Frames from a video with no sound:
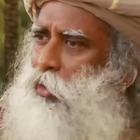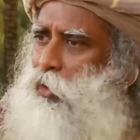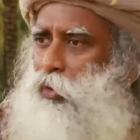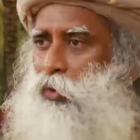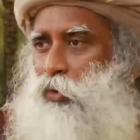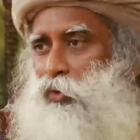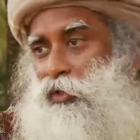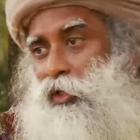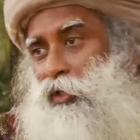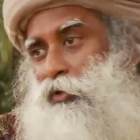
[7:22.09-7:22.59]

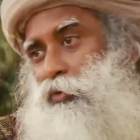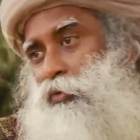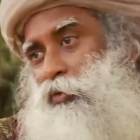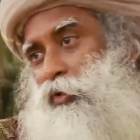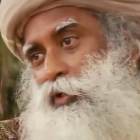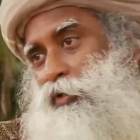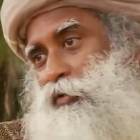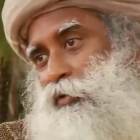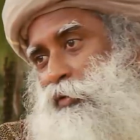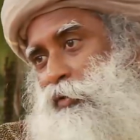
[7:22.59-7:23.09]
Oh, Sadhguru
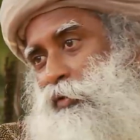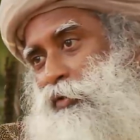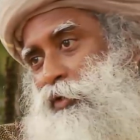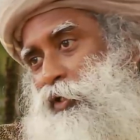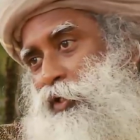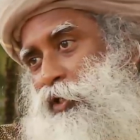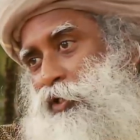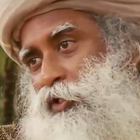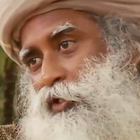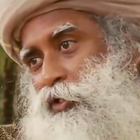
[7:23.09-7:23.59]
has closed
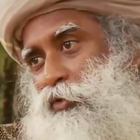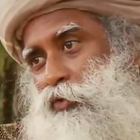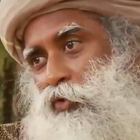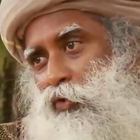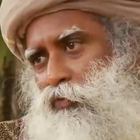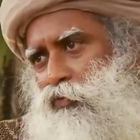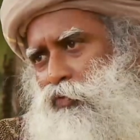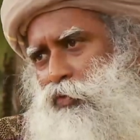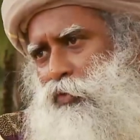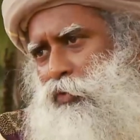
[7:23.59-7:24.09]
the kitchen,
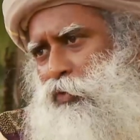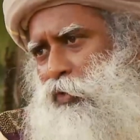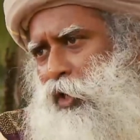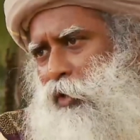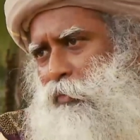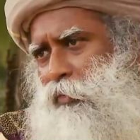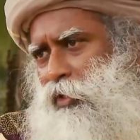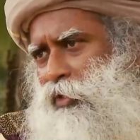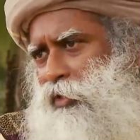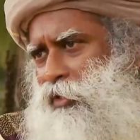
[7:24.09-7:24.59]
no food
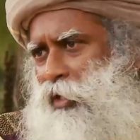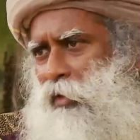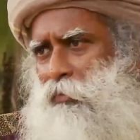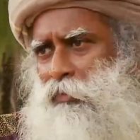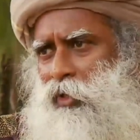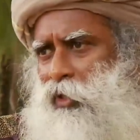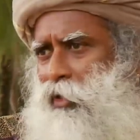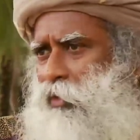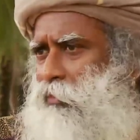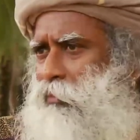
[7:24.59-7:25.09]
today means
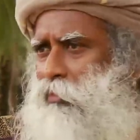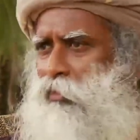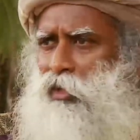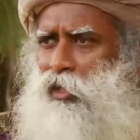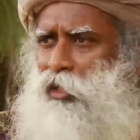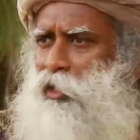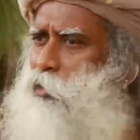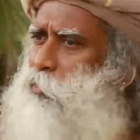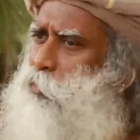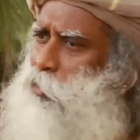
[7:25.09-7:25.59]
something
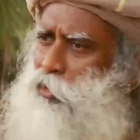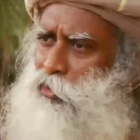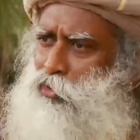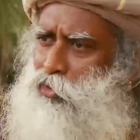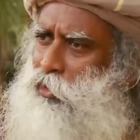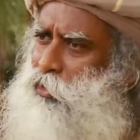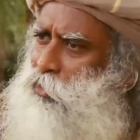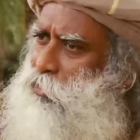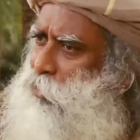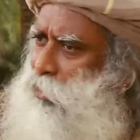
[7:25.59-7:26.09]
really
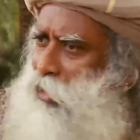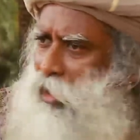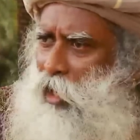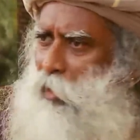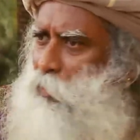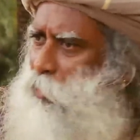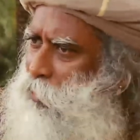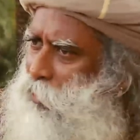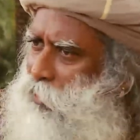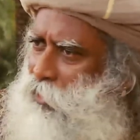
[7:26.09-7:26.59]
spiritual is going to
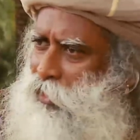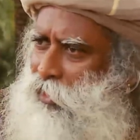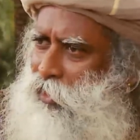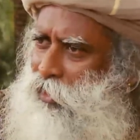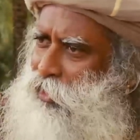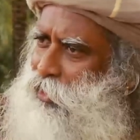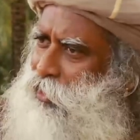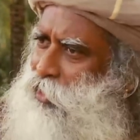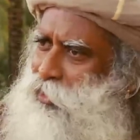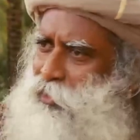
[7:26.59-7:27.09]
happen.
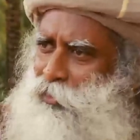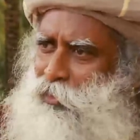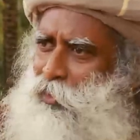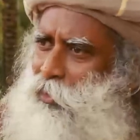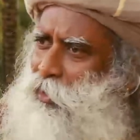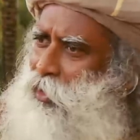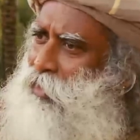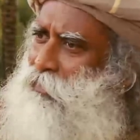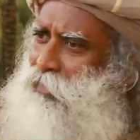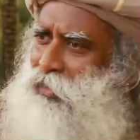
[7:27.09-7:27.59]
He's going
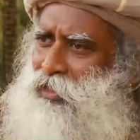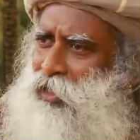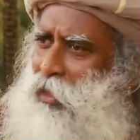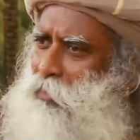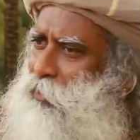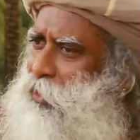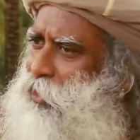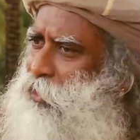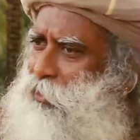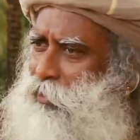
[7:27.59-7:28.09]
to give us
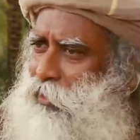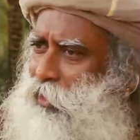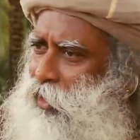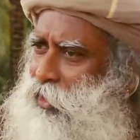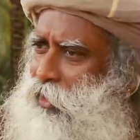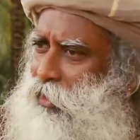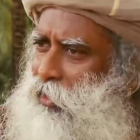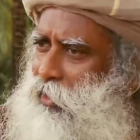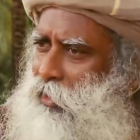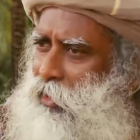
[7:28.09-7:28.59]
something today.